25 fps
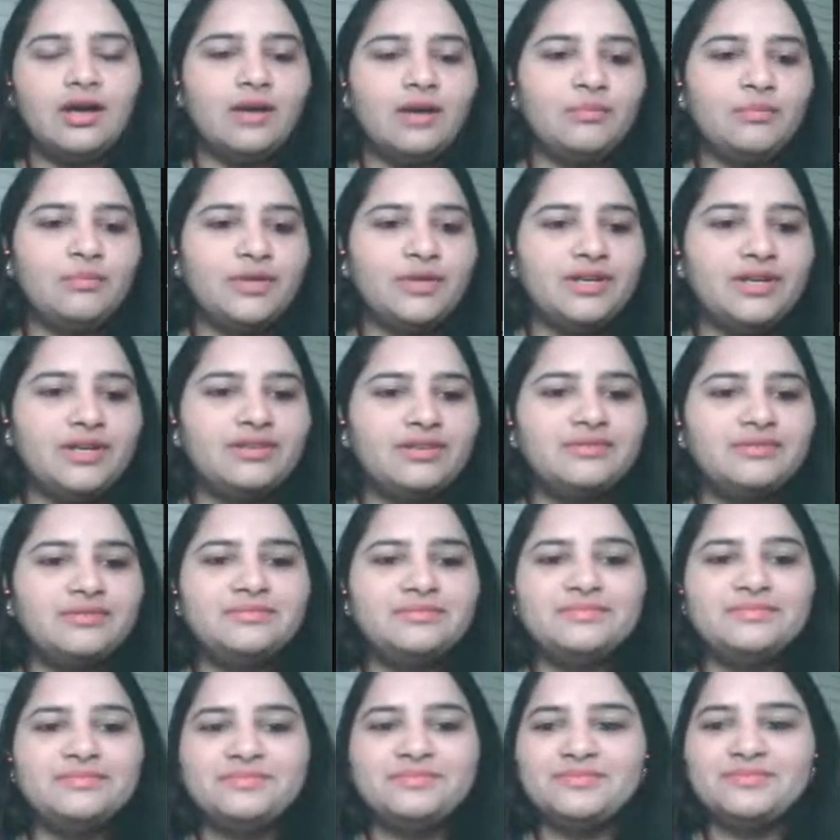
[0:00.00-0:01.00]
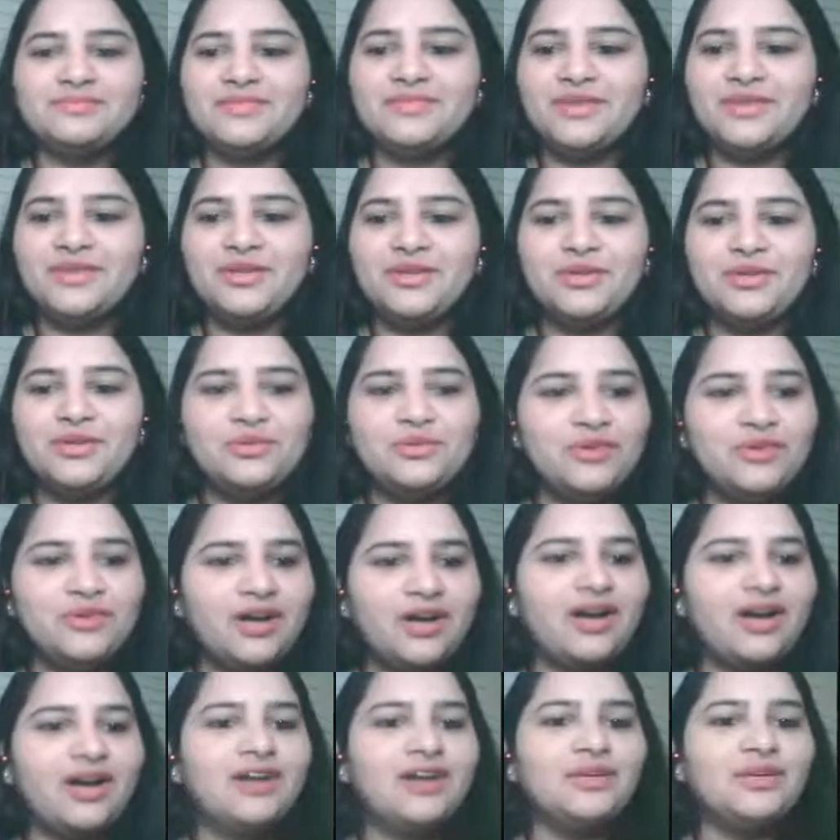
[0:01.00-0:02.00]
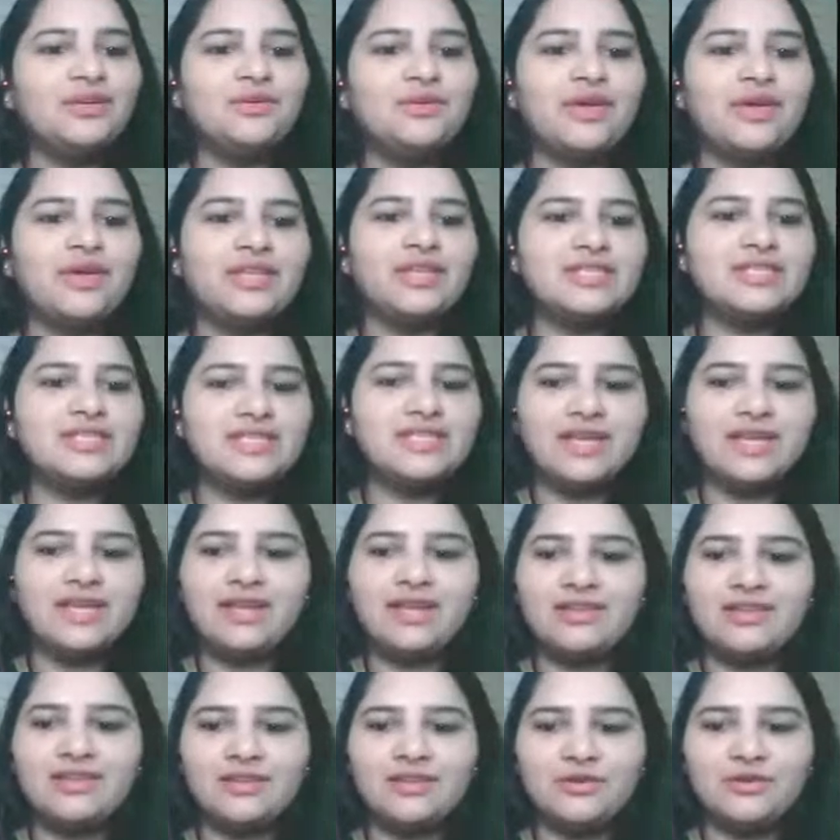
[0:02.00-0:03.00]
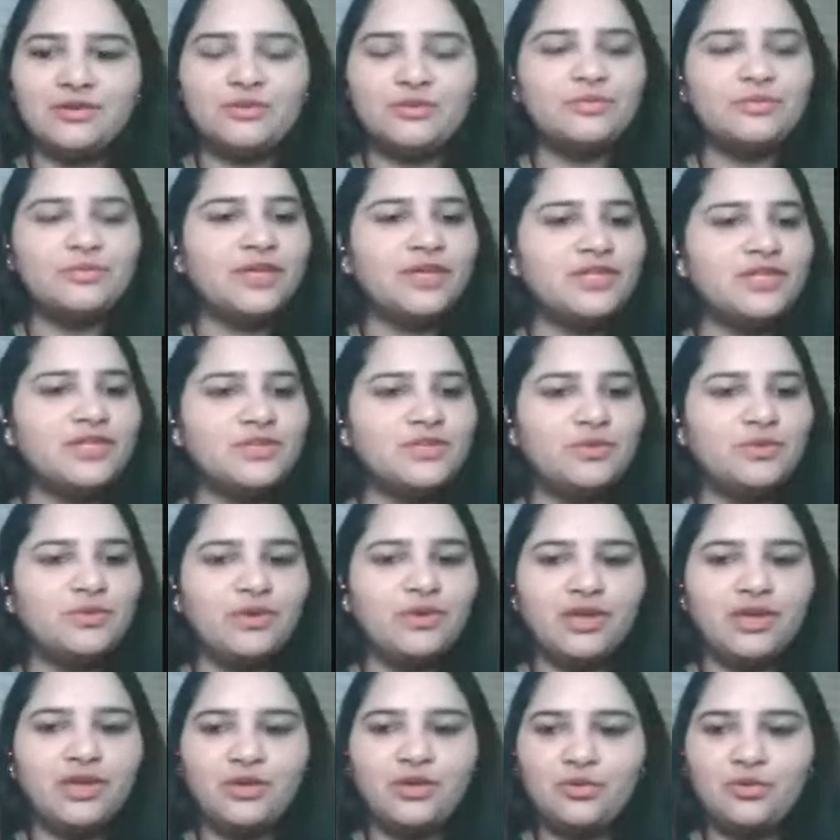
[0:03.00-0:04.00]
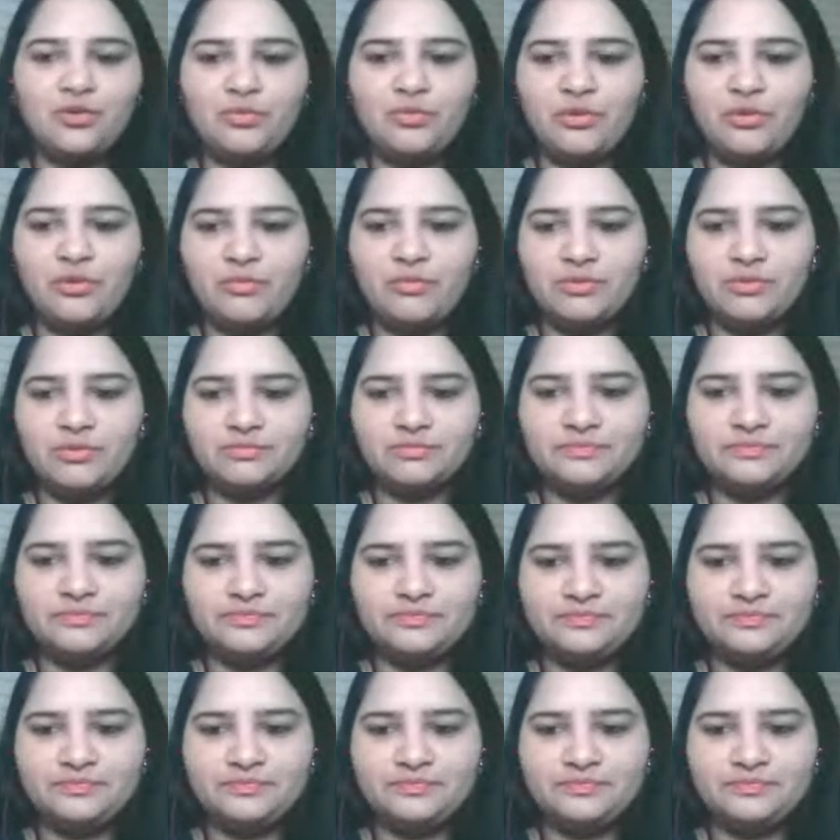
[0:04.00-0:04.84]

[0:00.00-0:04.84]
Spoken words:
Aman, Q card you can send in the group. That's okay, no problem.